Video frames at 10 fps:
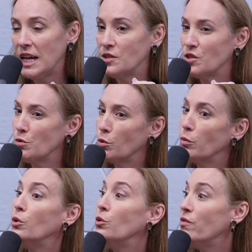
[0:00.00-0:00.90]
And so to
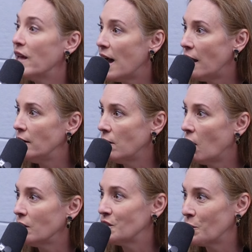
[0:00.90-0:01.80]
remove that
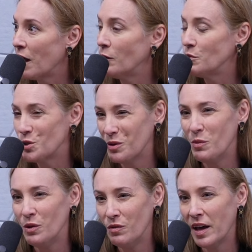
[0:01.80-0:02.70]
also helps to
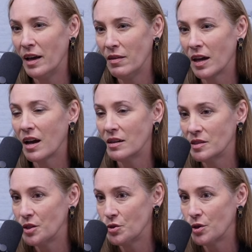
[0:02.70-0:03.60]
remove that that
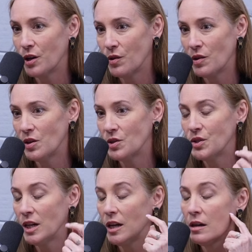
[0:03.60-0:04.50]
constant trigger that they're
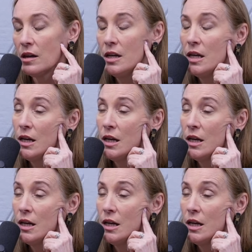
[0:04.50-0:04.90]
seeing.